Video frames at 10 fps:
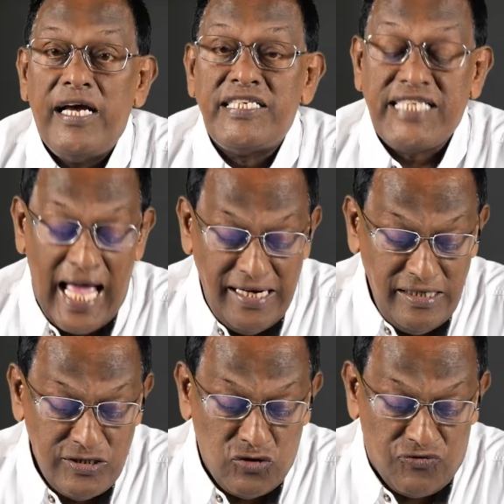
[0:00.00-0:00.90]

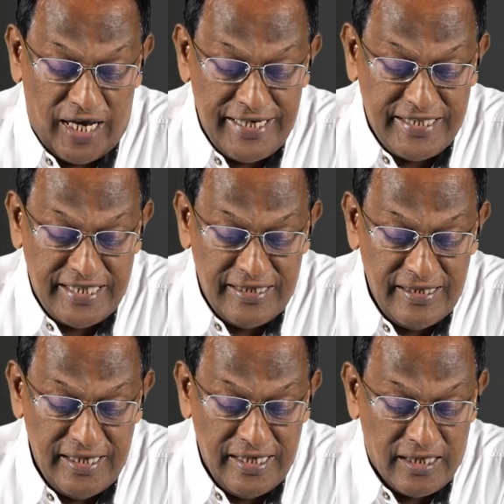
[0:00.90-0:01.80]
Genres of
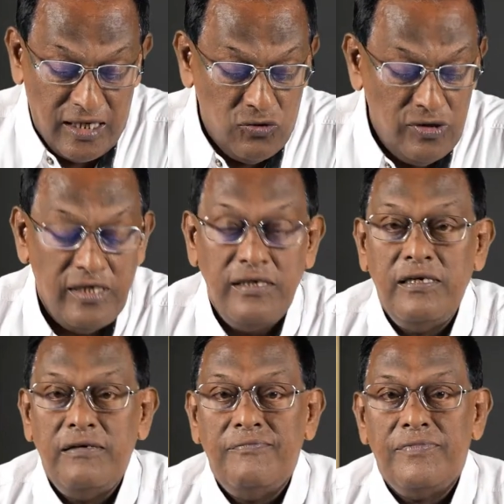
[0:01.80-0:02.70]
writing include,
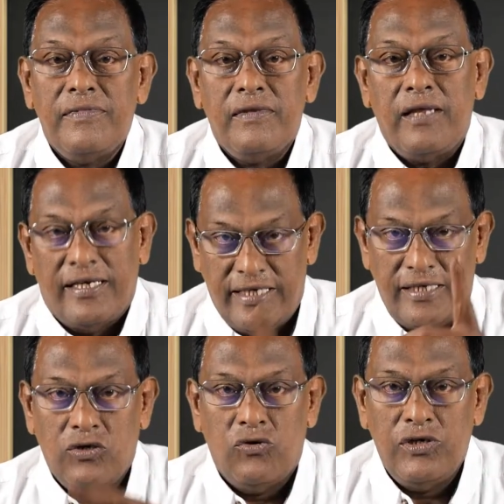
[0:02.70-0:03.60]
as I
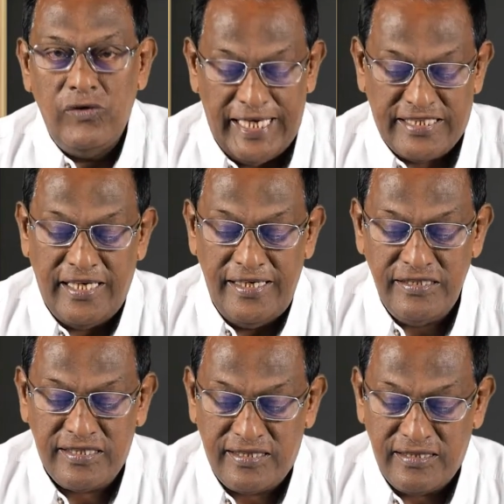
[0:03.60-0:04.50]
told you,
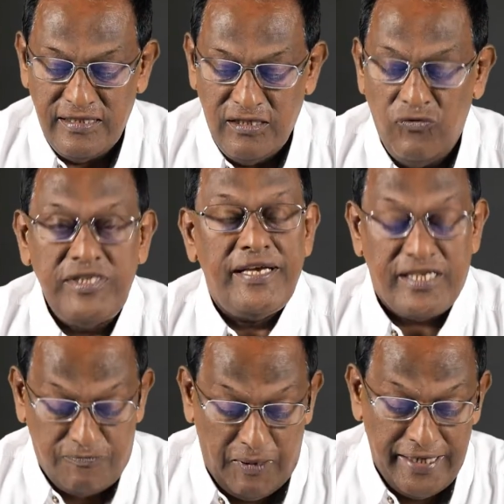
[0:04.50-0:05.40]
essays, which I
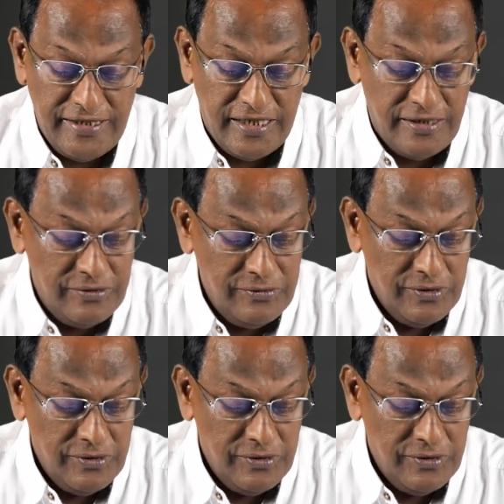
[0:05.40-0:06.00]
explained to you,